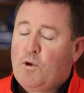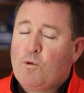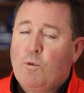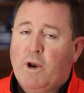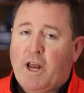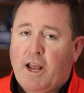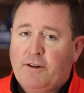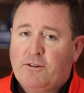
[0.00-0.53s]

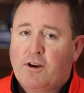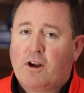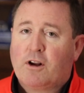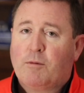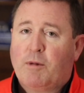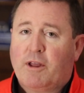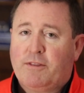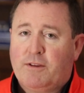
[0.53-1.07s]
When I
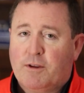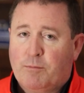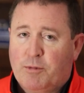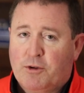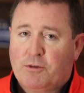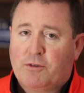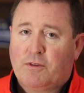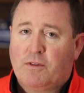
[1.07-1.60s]
talk about the
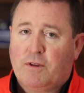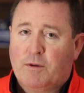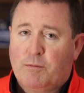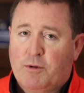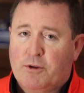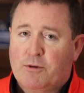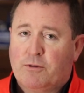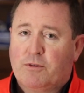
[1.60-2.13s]
abuse of the
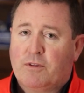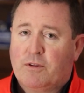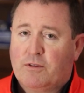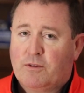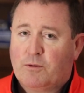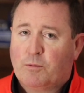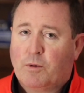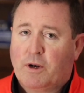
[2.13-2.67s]
abused,
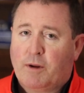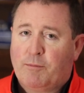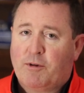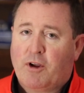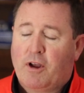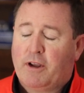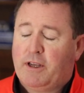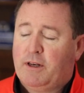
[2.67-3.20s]
this is what I'm
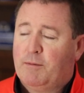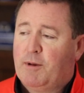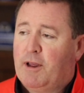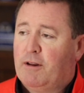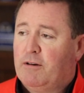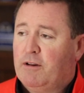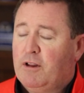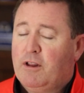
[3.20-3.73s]
talking
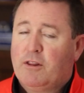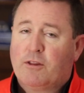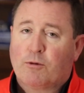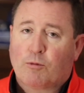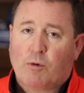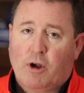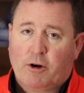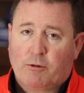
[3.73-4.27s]
about.
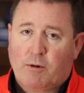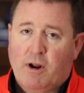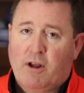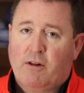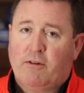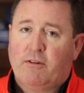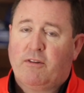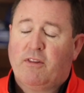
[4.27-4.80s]
The
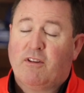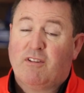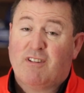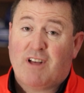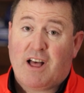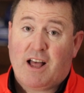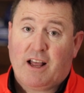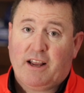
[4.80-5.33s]
runaround, the
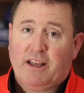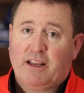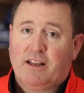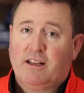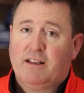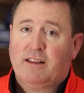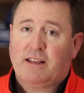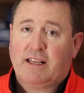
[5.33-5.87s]

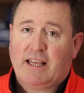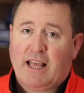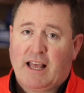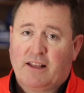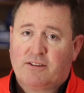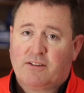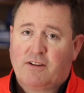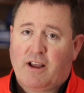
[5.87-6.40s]
lying, the
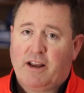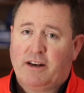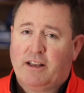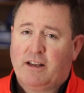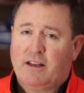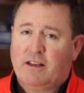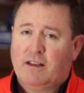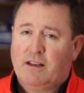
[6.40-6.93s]

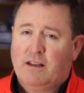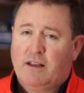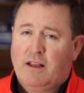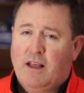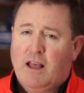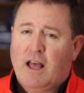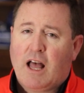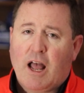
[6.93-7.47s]
gaslighting.
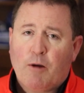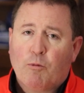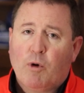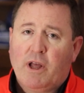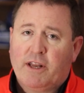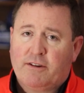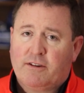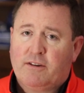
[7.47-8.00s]
I
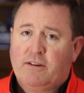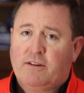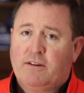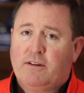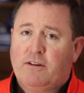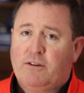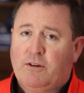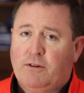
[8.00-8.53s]
went
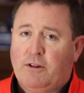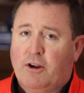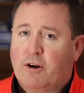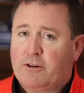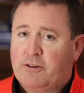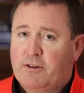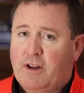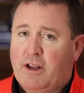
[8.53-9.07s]
to the
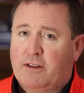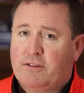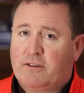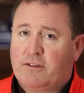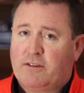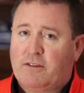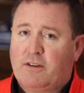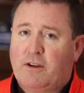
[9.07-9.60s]

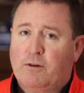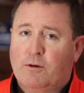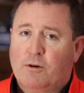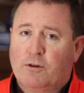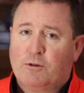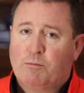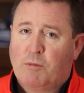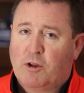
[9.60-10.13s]
Archdiocese of St.
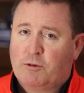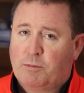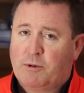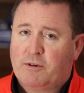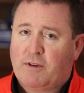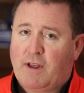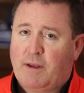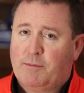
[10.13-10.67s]
Louis
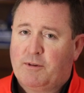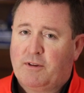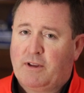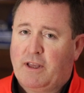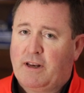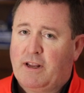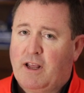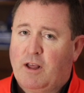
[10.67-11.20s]
multiple times to
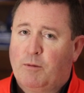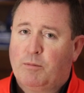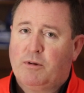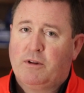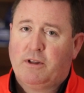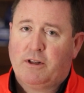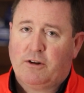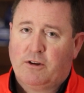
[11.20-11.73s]
get help
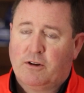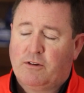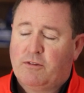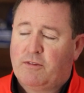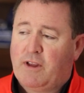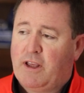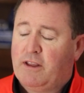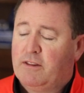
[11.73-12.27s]
in
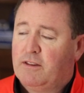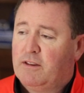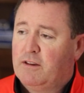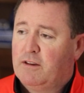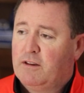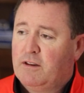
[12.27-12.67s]
good faith.